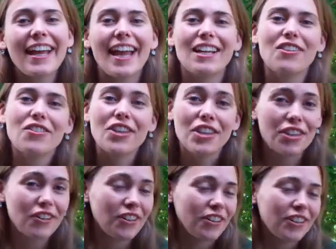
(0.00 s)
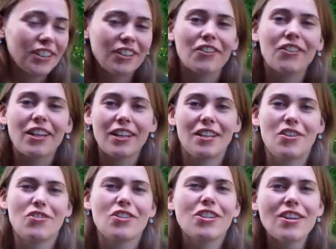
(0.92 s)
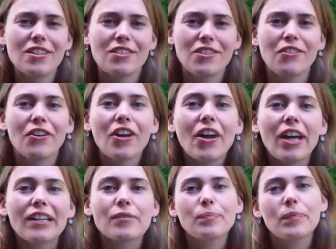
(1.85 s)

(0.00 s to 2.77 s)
And you think you're good, you're doing good.